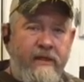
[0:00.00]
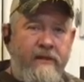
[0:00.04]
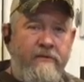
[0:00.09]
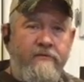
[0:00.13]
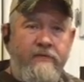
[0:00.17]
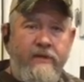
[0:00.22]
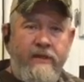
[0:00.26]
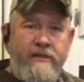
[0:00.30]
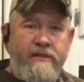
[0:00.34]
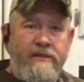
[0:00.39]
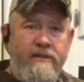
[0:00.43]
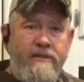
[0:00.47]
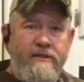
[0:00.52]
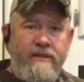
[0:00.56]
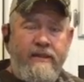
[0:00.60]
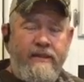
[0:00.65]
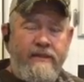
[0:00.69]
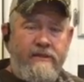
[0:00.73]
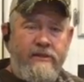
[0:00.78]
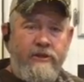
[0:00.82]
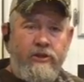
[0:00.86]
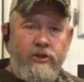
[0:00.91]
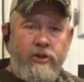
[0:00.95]

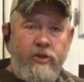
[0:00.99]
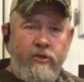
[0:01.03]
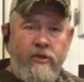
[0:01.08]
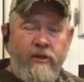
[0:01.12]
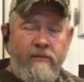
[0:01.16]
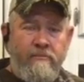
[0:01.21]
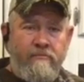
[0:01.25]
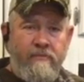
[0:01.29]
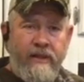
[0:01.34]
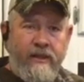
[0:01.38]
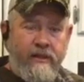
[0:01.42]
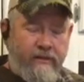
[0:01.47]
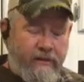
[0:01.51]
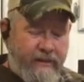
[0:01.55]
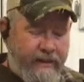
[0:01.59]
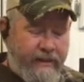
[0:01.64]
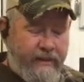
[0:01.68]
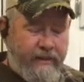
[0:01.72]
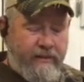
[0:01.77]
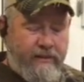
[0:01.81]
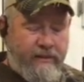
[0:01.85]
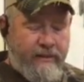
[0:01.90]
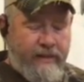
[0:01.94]
inefficiencies that you can build
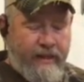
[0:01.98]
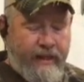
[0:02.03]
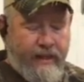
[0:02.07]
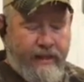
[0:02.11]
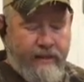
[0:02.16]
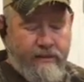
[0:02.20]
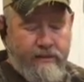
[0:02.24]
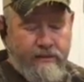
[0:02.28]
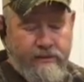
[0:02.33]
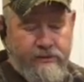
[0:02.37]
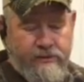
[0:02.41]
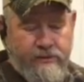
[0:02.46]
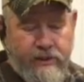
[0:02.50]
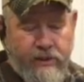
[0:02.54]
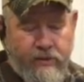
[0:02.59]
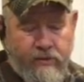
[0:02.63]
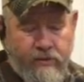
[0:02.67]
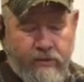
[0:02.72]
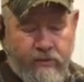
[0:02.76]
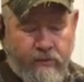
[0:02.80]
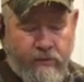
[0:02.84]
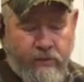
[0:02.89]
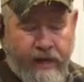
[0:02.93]
into that.
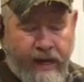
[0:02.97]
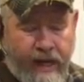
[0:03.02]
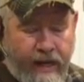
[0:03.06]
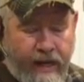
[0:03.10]
So when